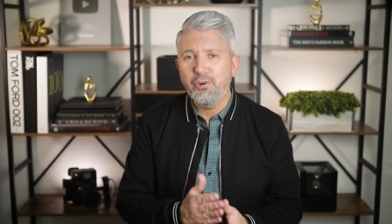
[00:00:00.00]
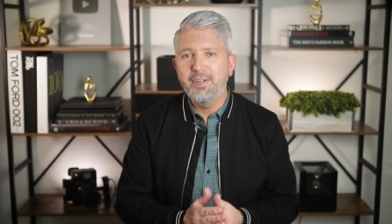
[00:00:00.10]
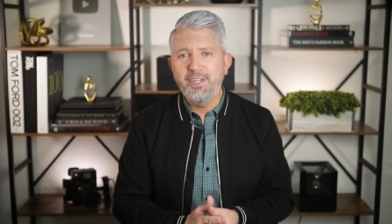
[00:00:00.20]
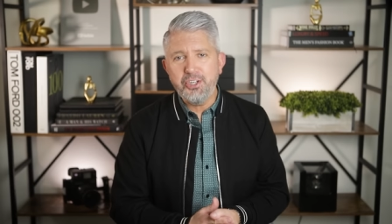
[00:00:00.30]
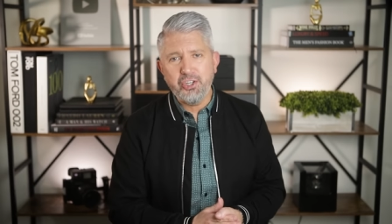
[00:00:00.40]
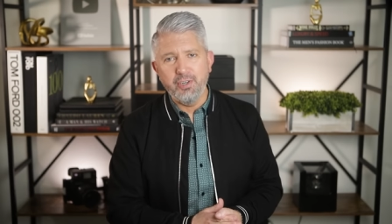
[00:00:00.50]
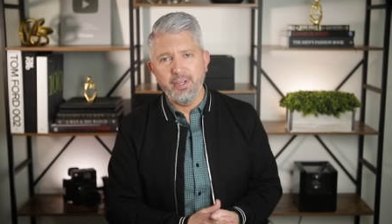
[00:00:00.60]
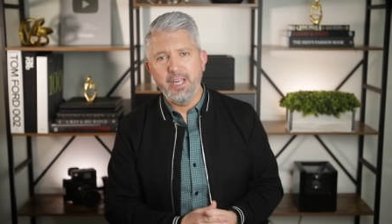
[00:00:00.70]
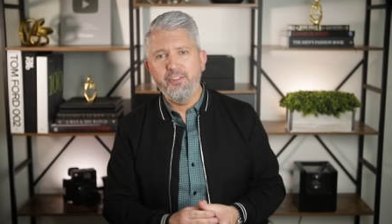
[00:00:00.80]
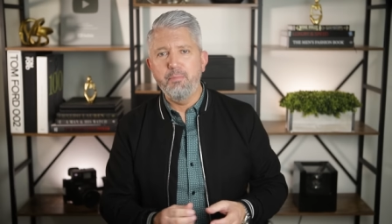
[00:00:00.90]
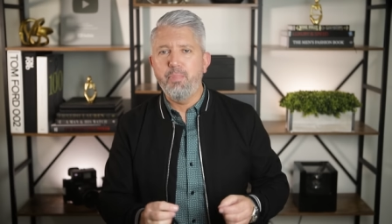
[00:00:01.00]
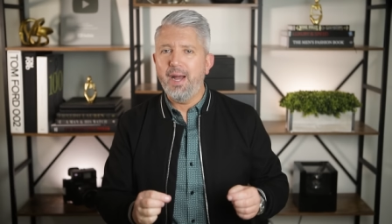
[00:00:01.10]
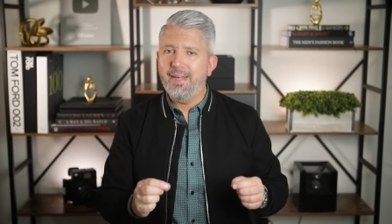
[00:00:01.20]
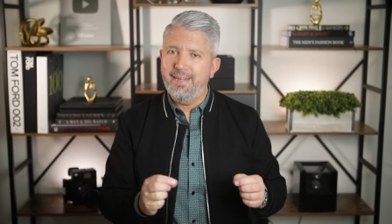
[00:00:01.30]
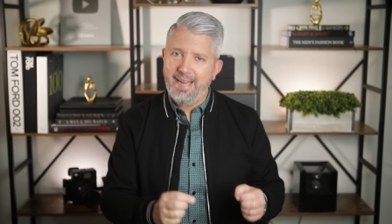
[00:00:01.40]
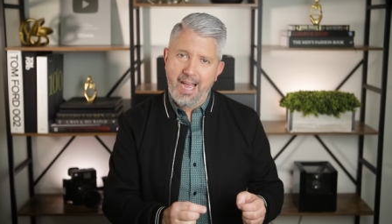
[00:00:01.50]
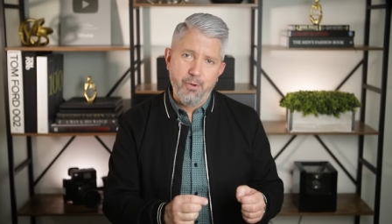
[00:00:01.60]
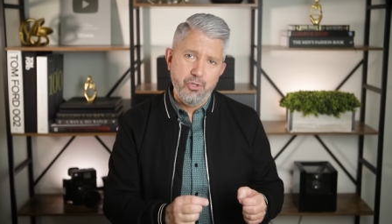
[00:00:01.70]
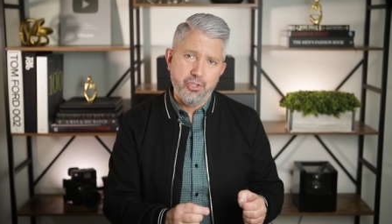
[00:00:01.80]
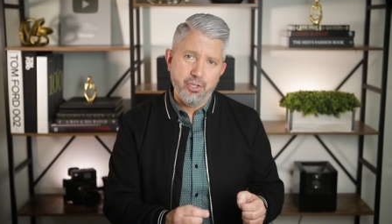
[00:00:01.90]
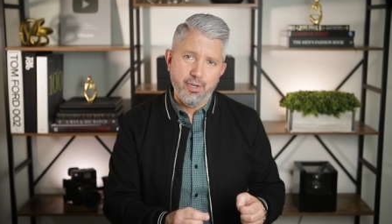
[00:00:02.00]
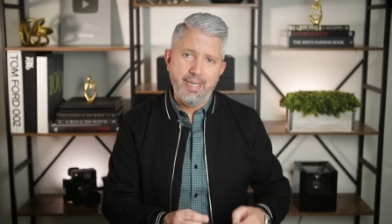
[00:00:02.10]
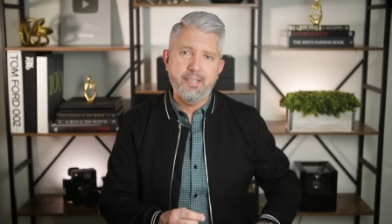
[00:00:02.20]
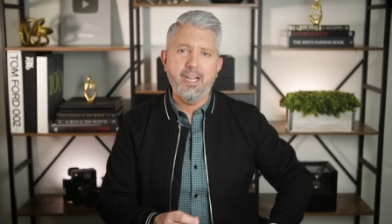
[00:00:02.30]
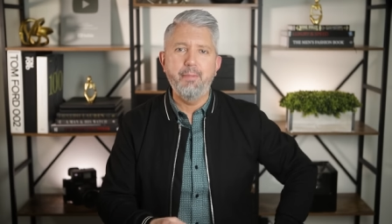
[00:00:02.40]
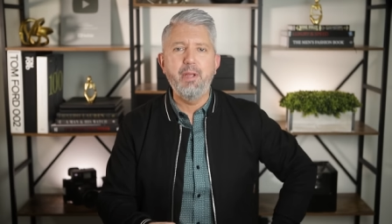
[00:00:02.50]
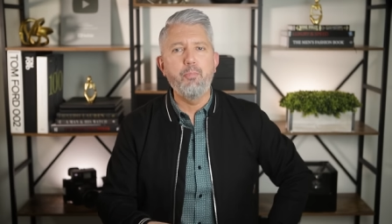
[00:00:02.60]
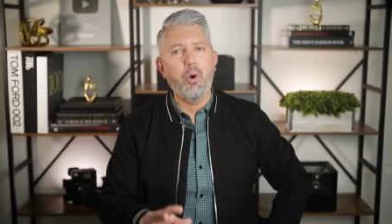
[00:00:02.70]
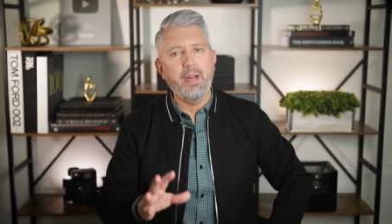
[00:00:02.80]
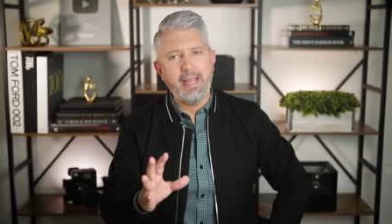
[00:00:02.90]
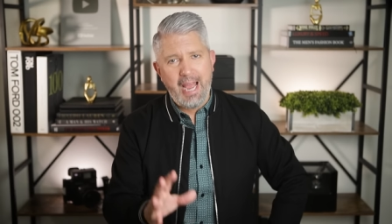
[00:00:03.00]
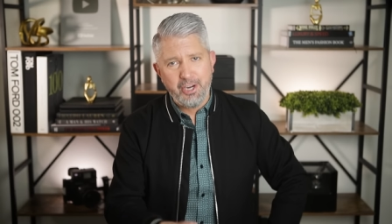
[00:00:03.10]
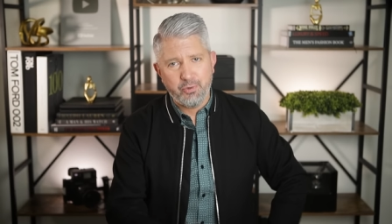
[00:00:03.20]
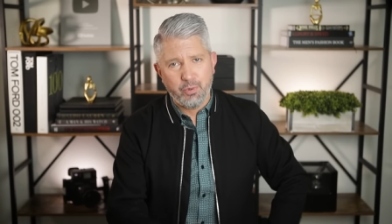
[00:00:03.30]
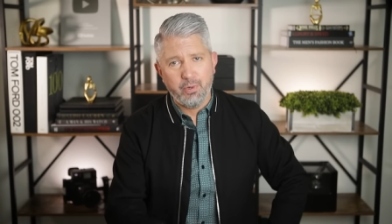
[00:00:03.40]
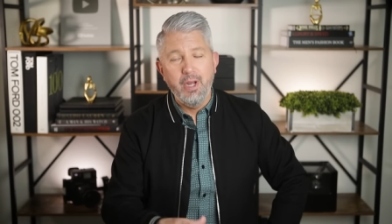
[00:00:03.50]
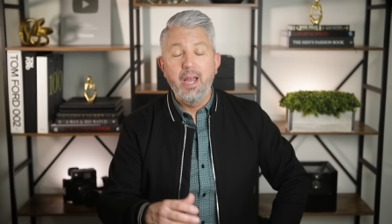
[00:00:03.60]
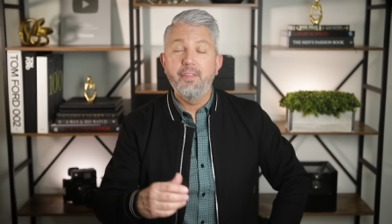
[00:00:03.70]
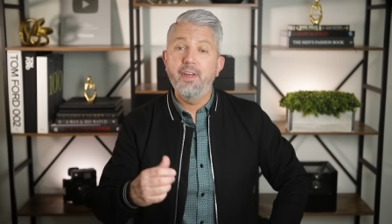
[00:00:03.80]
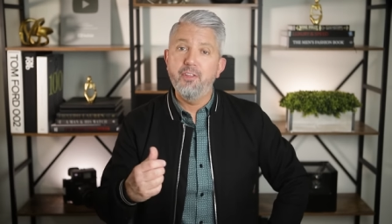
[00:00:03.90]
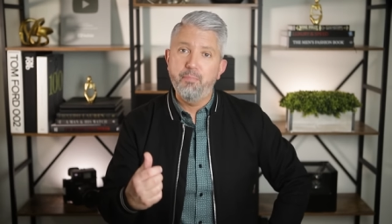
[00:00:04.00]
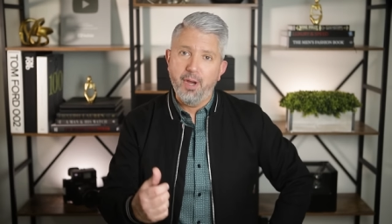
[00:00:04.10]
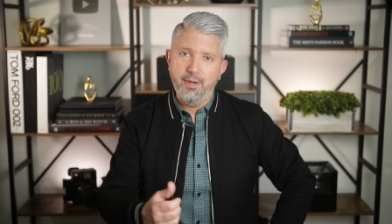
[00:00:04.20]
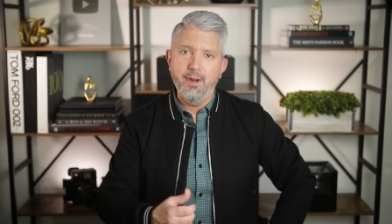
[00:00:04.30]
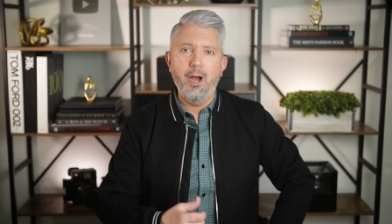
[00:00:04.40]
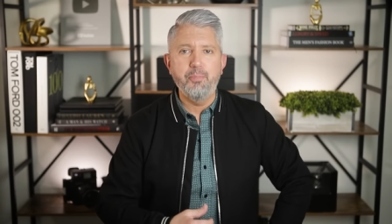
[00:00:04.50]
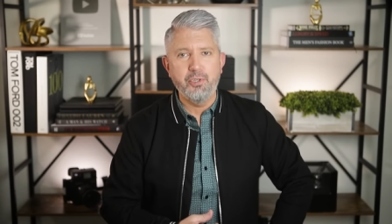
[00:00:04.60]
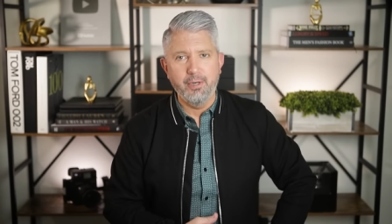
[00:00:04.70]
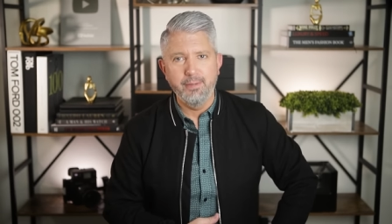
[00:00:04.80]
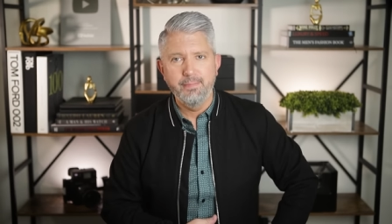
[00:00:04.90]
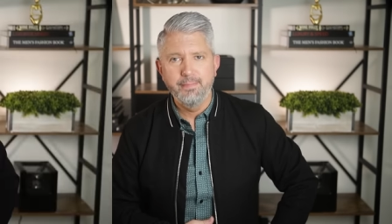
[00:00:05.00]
traditionally, the button down shirt is gonna be more casual than the button up shirt.